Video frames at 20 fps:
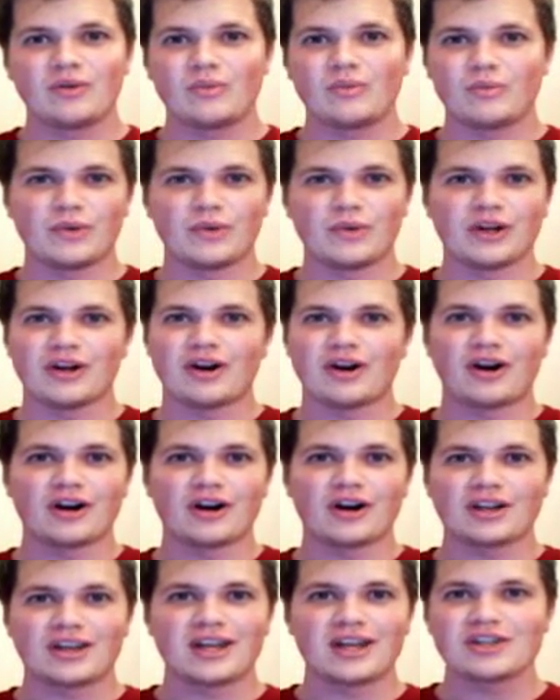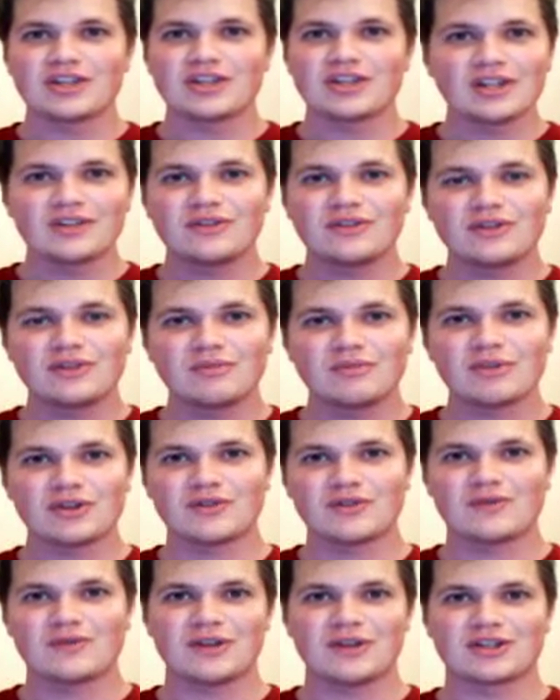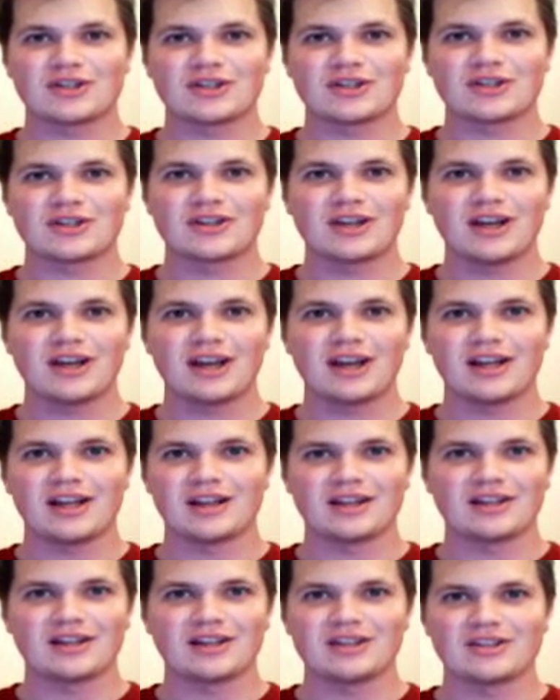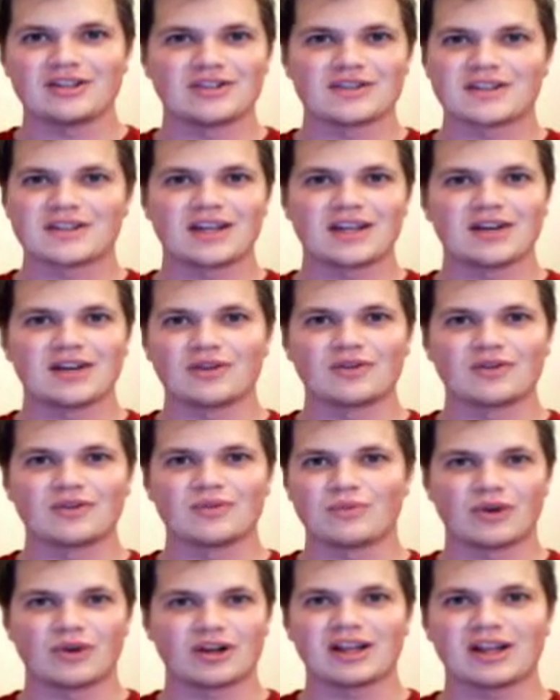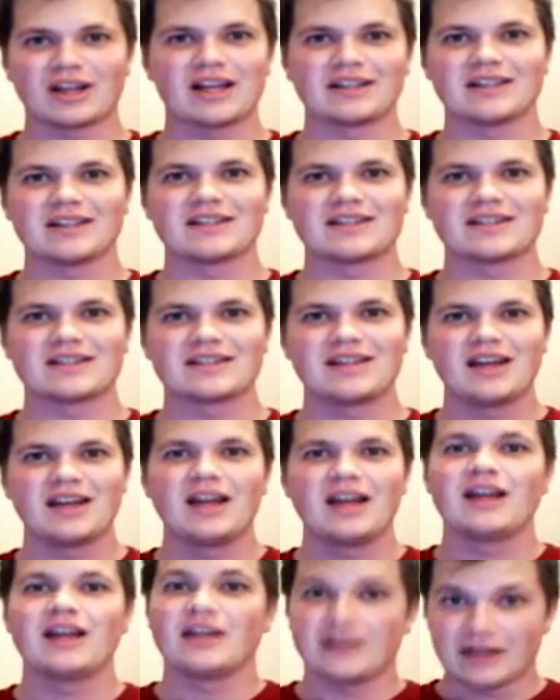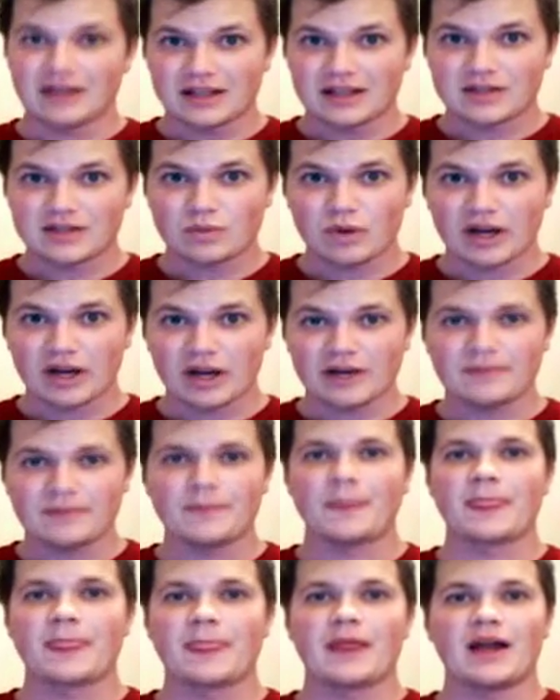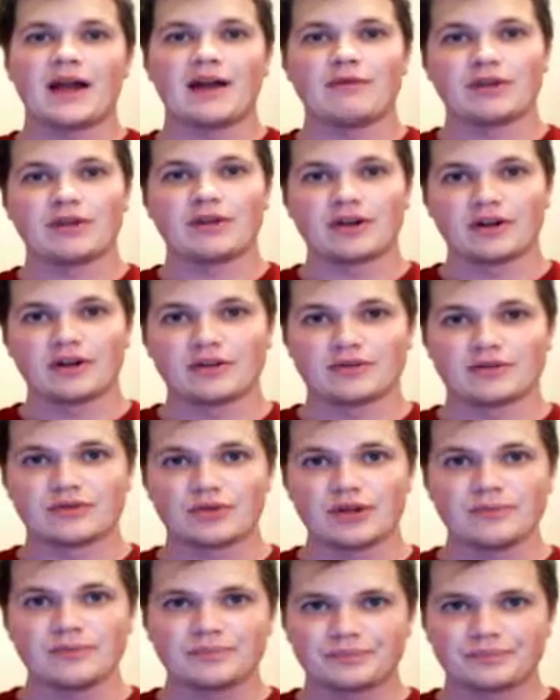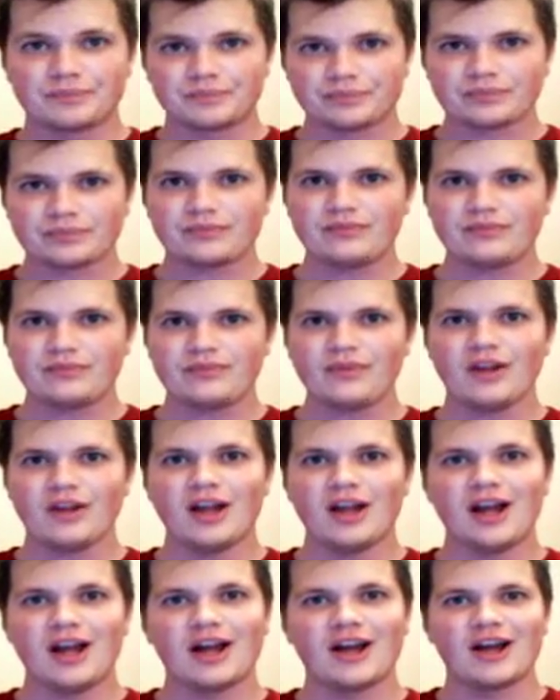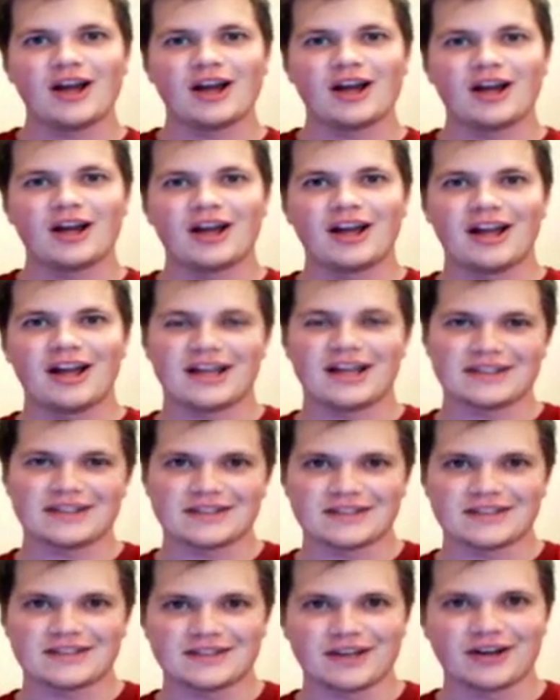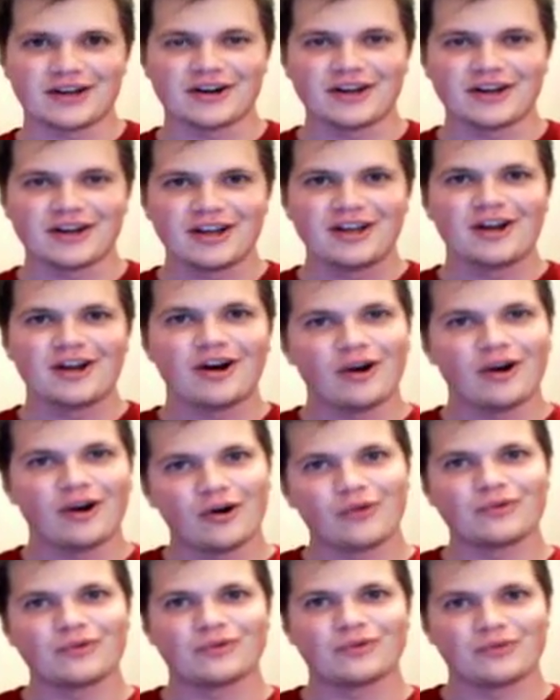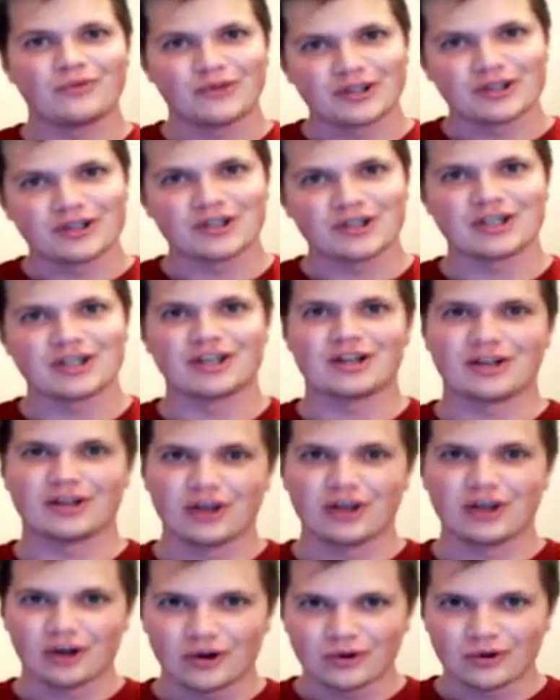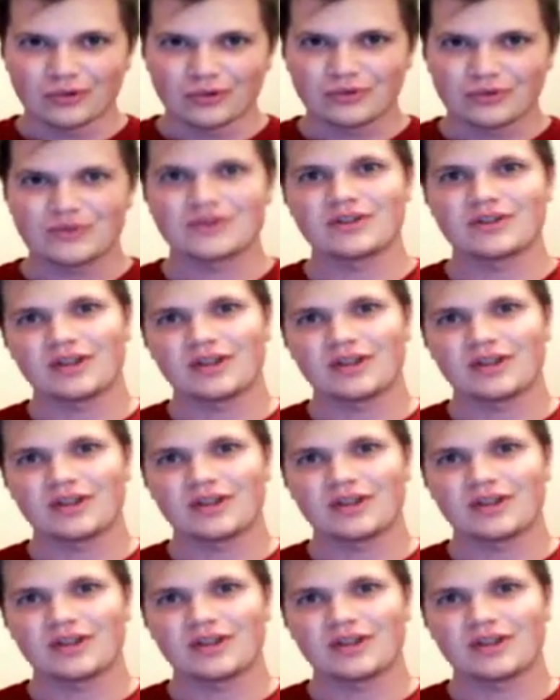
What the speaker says: We are catching too much fish and it just cannot work like this. That's why every country has their own fishing laws,